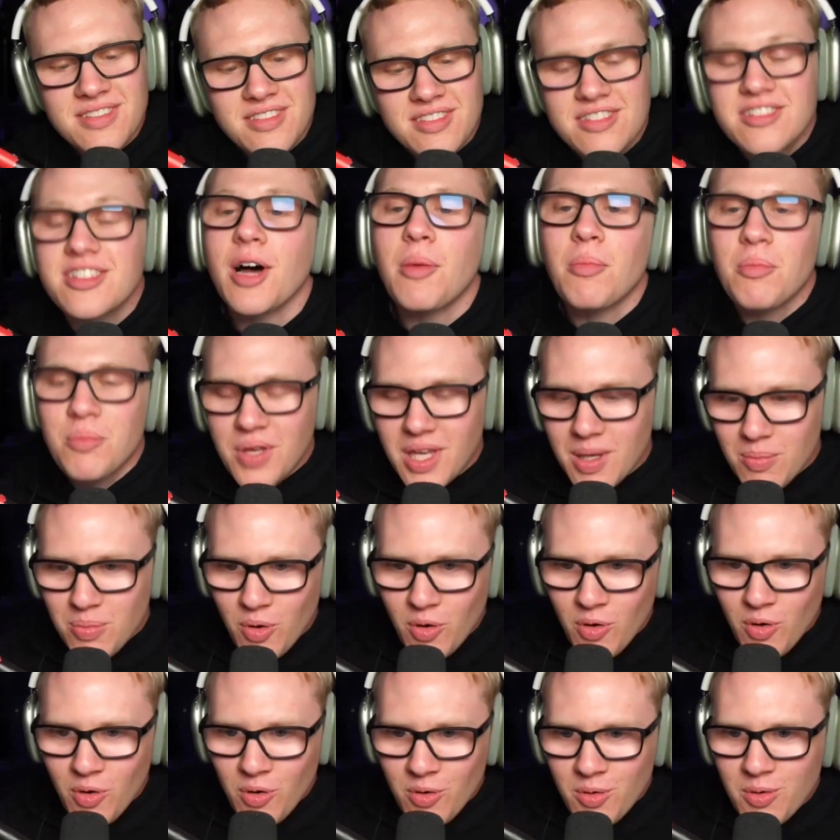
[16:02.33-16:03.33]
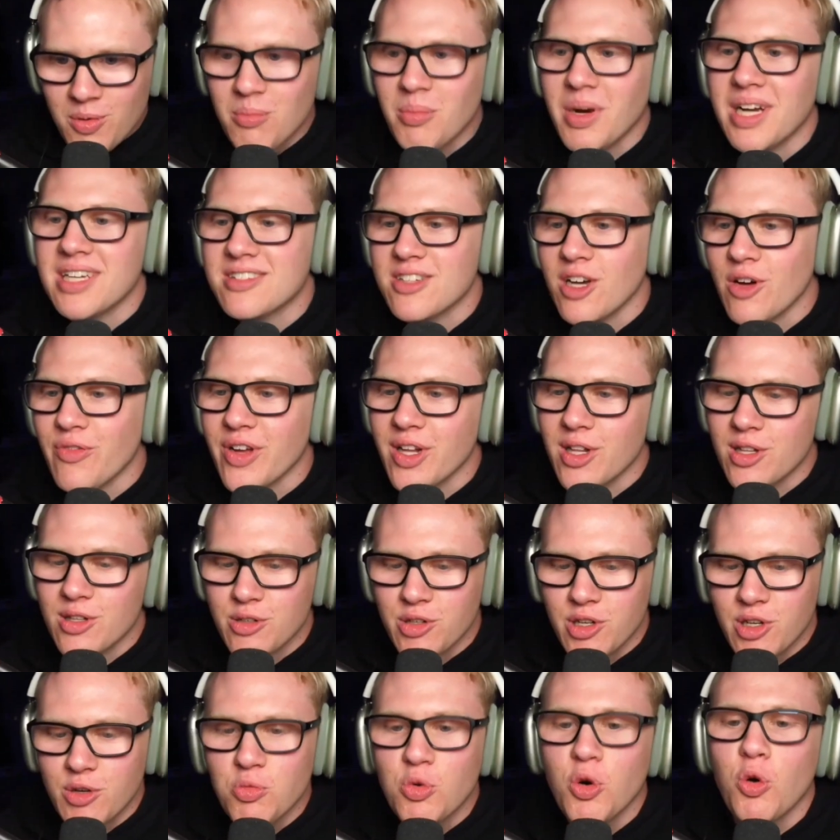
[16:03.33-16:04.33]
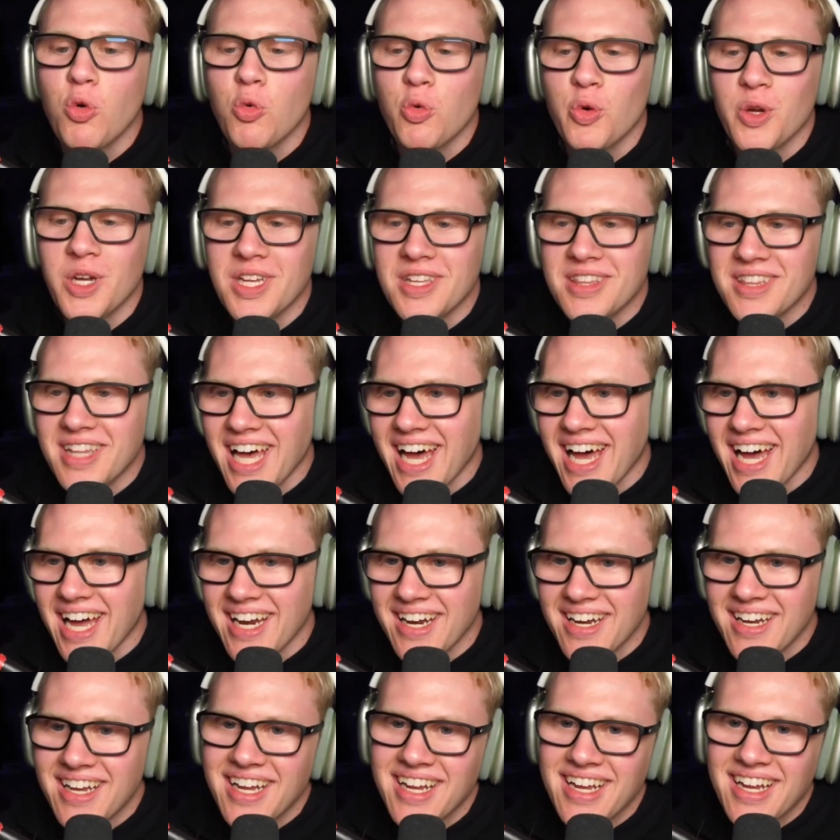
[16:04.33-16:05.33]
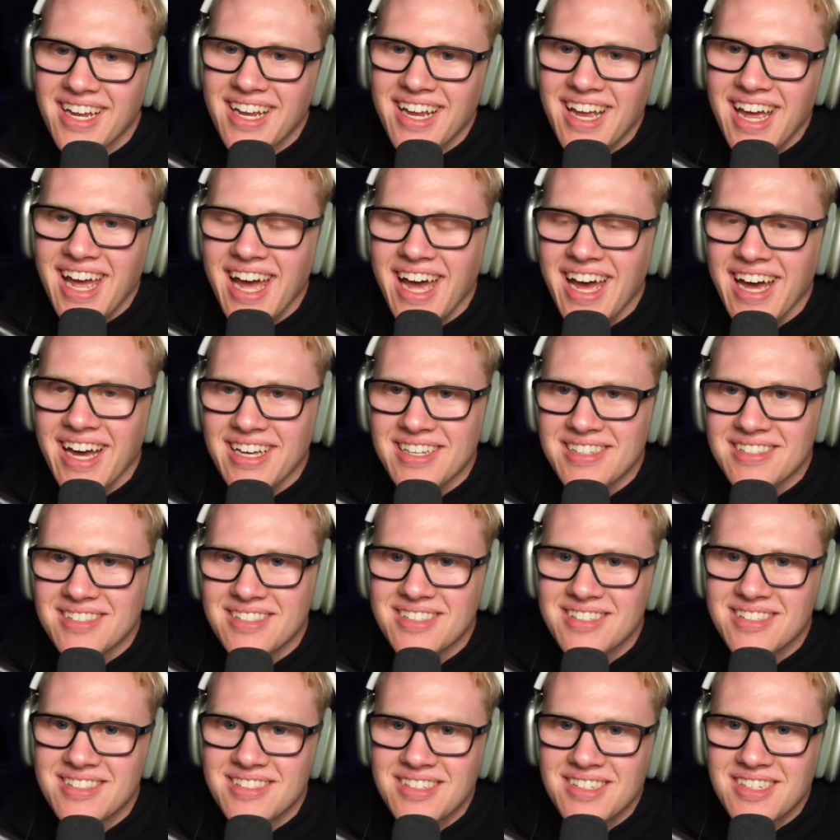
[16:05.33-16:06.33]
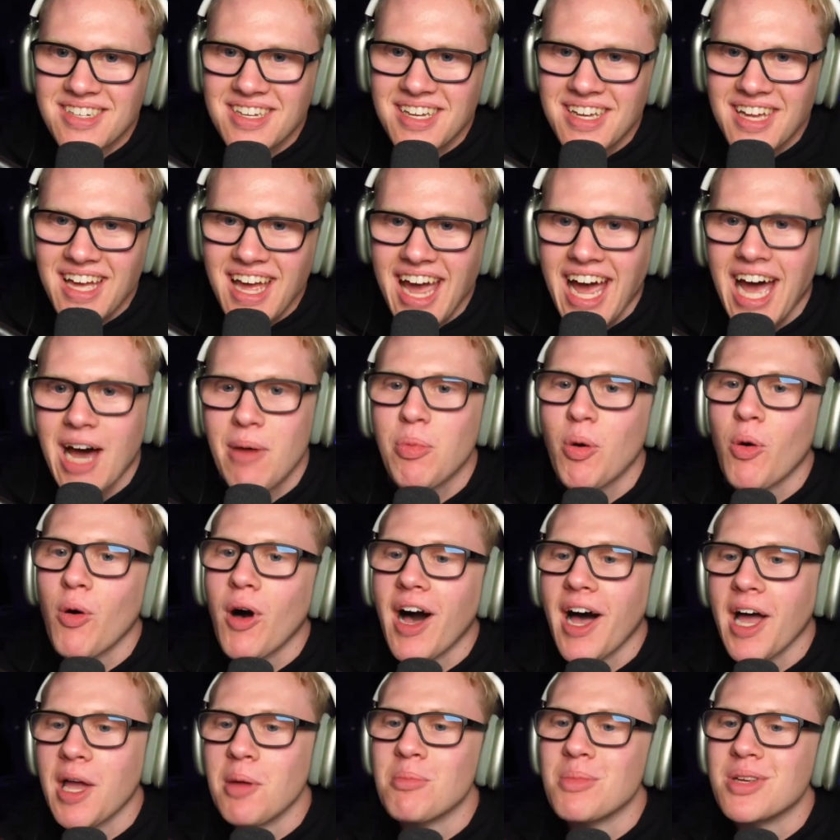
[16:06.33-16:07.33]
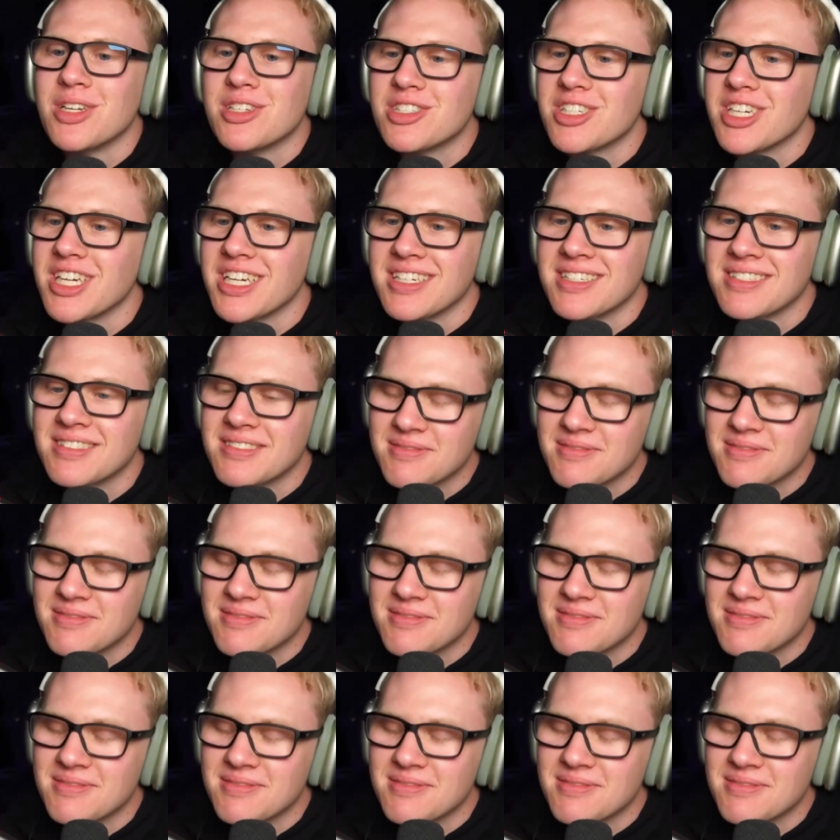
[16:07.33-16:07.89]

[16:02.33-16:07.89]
some people, myself included, will read that as Apple hype machine?